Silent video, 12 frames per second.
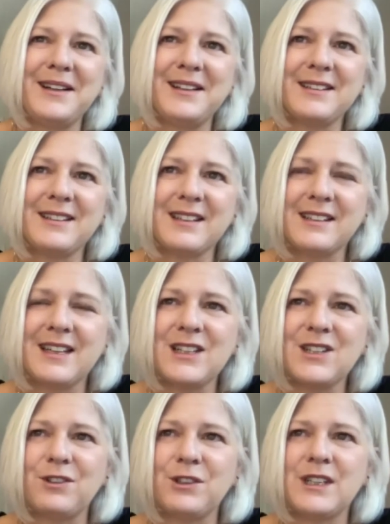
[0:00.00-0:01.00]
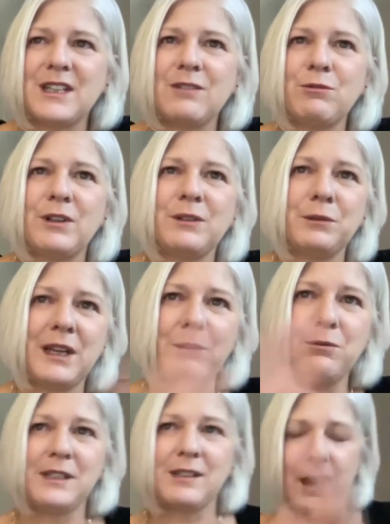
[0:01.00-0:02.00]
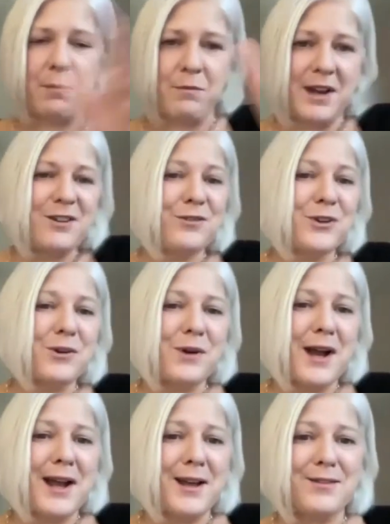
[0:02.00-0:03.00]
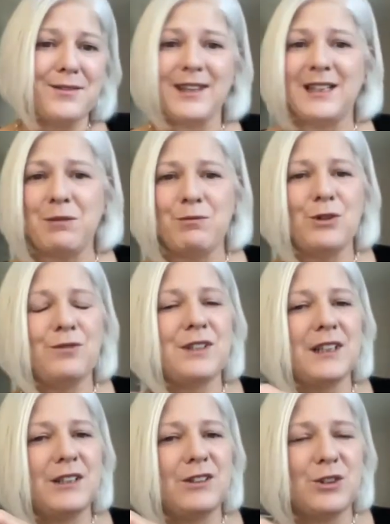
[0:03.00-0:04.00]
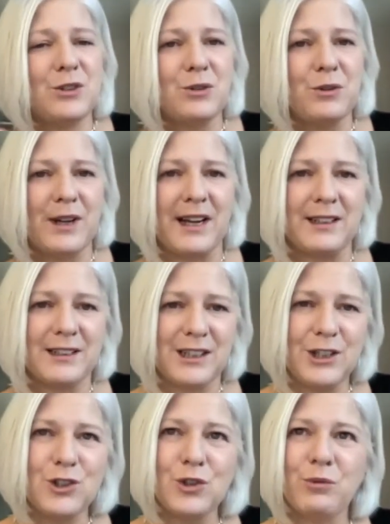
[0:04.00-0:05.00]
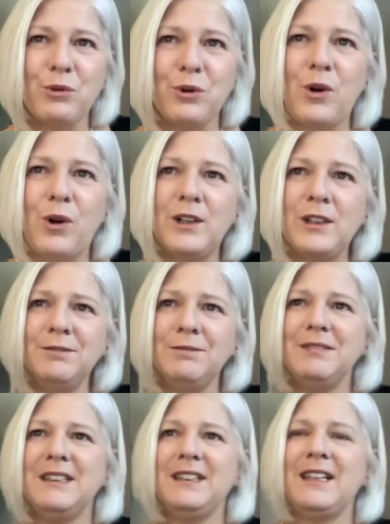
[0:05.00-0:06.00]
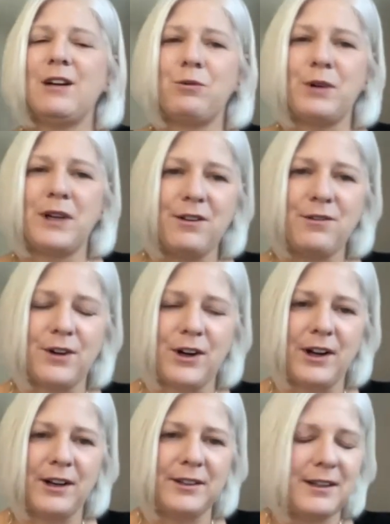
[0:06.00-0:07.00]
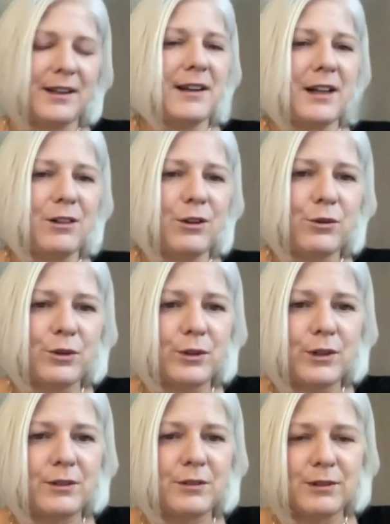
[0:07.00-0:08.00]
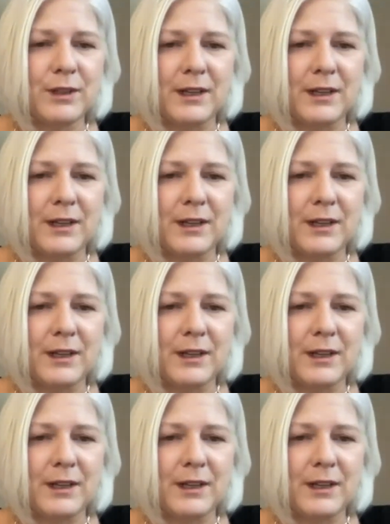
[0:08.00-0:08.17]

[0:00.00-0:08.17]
successful teacher. Well, he was a monk for a while. Then he moved into a teacher role at one of our local